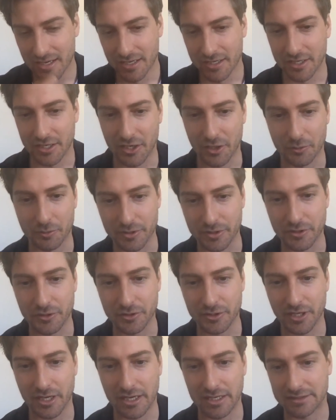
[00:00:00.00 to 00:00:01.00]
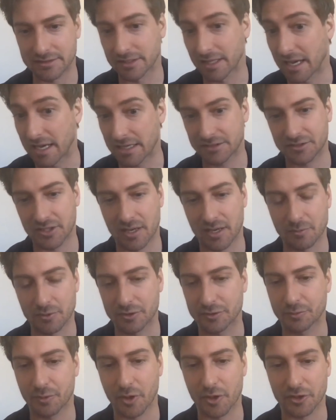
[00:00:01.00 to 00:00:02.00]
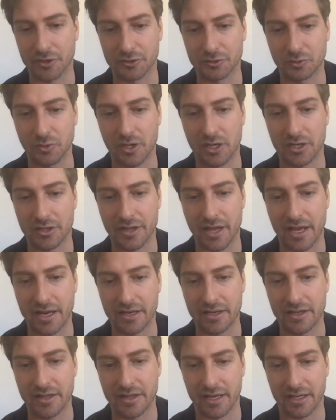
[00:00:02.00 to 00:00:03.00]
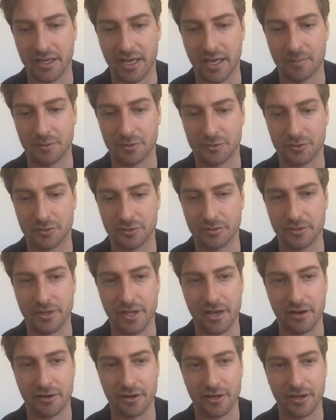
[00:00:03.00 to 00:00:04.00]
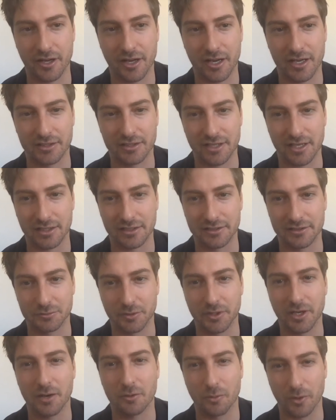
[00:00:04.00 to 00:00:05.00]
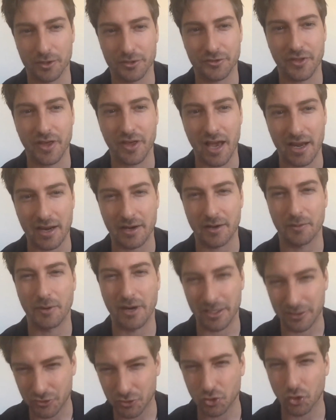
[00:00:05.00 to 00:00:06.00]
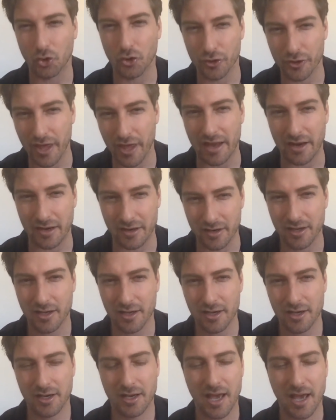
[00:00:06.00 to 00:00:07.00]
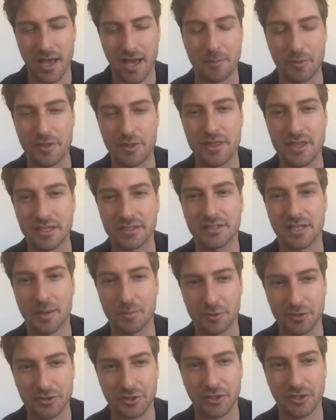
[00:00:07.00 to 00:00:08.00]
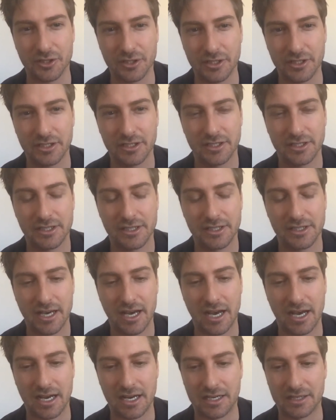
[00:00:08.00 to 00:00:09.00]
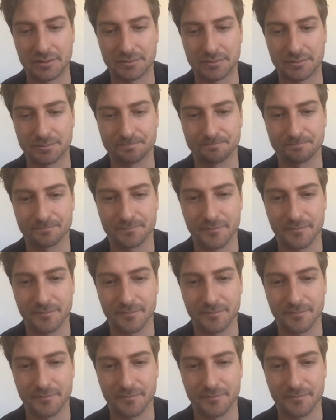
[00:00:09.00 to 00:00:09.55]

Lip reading: with you guys last time we spoke as well, that chemistry with Aaron and I as actors. When I watched that, and when I saw that happen this episode, that